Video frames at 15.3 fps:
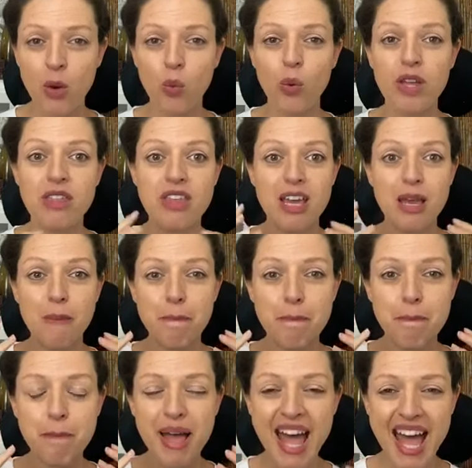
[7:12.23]
we think
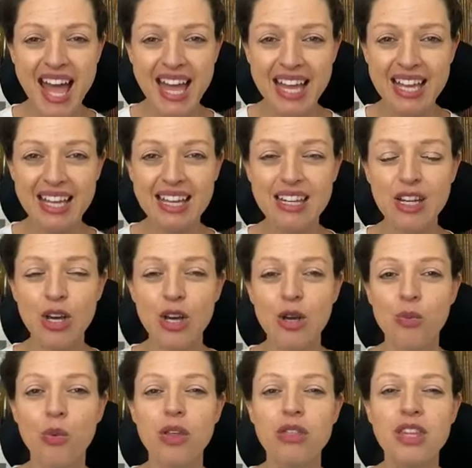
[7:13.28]
pain,
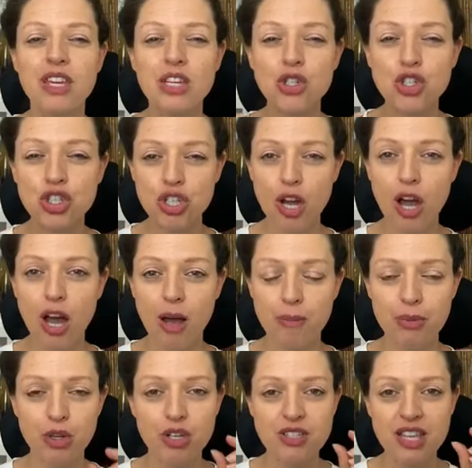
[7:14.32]
we think sharp,
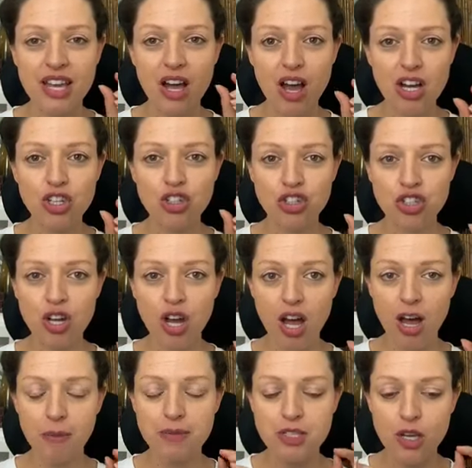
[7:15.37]
because they are
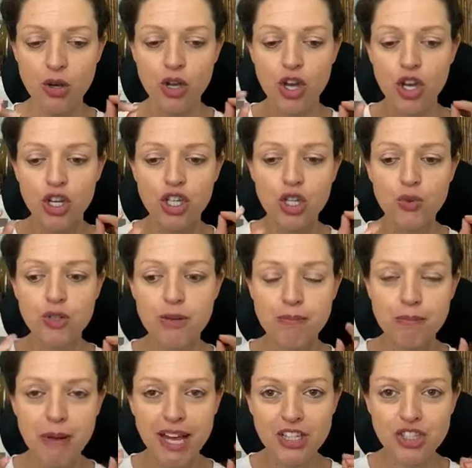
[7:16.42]
sharp. So you would
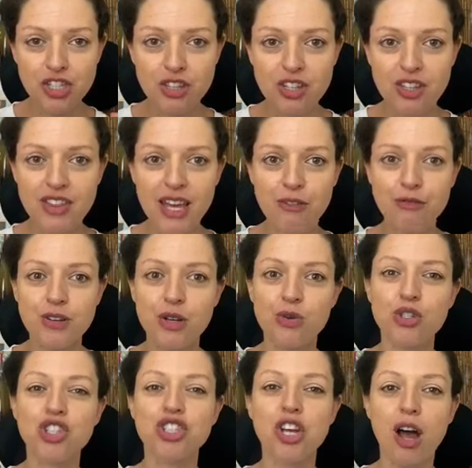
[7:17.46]
imagine that they feel
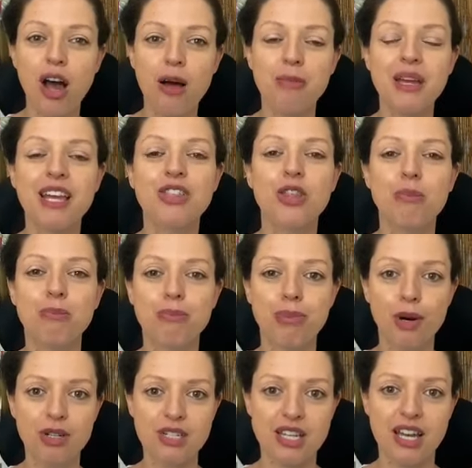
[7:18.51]
sharp in the
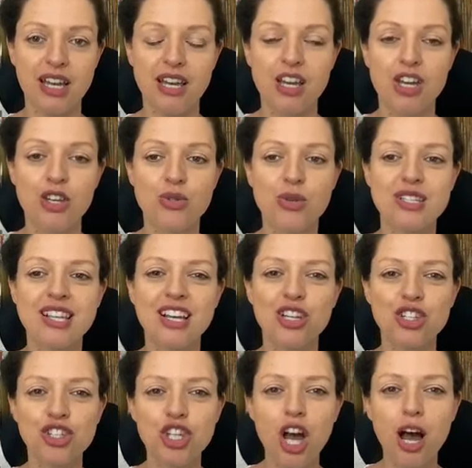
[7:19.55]
body. So it's like a
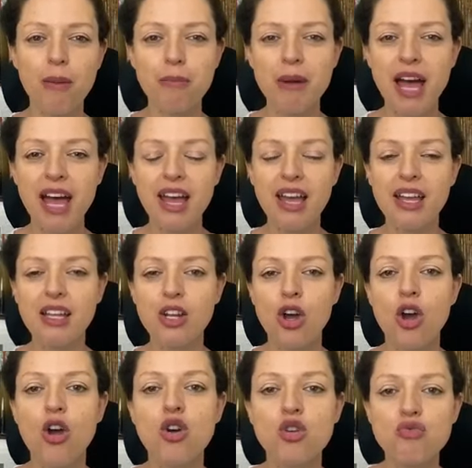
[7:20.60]
sharp pain
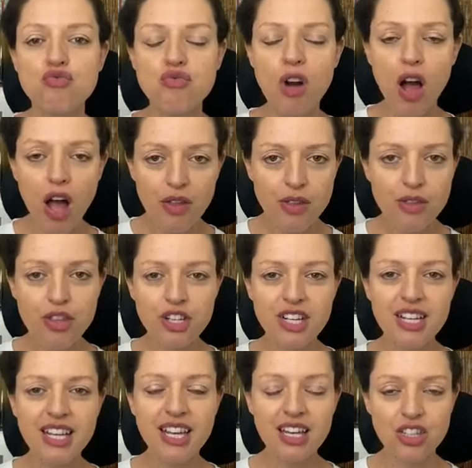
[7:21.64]
rather than
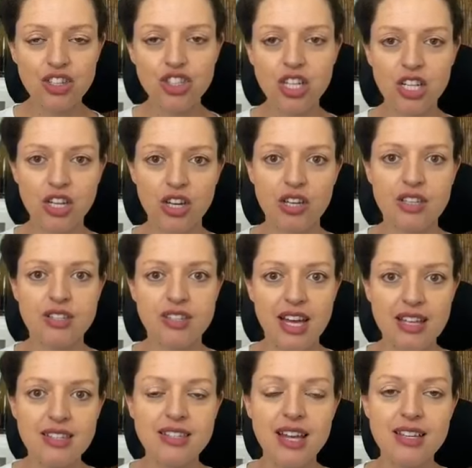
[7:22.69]
an itchiness.
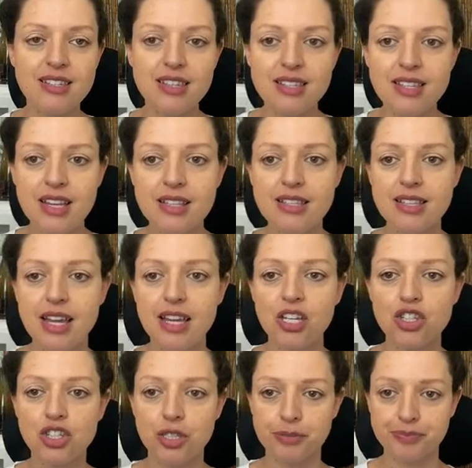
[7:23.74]
That's a
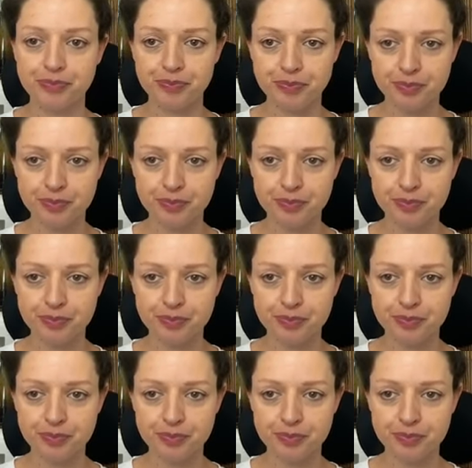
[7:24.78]
sensation.